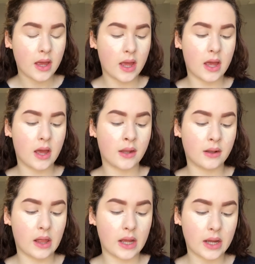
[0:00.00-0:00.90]

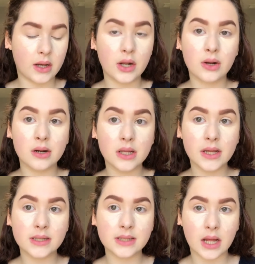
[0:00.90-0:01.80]
And like I got
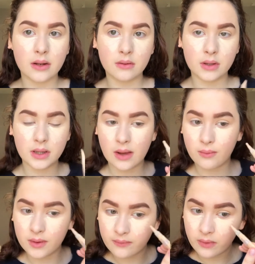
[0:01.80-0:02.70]
acrylics.
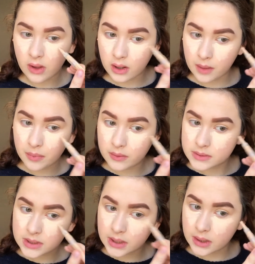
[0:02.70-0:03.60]
That one vlog I
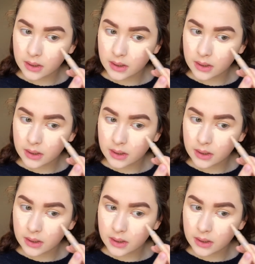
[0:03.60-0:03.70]
posted,